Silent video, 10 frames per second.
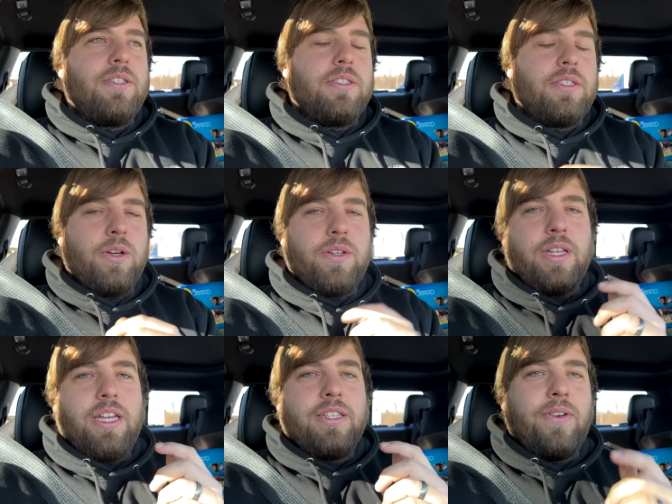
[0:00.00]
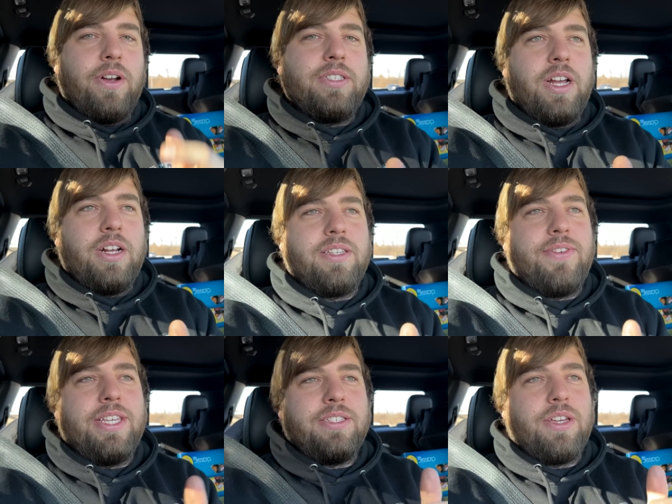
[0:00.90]
So as far as the
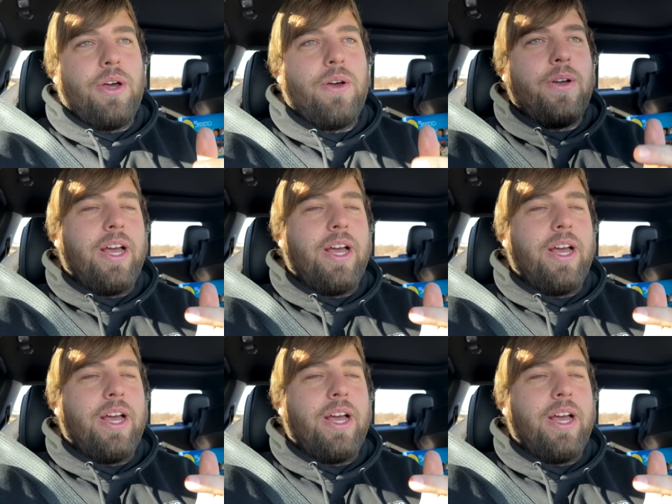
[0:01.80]
RCVs go,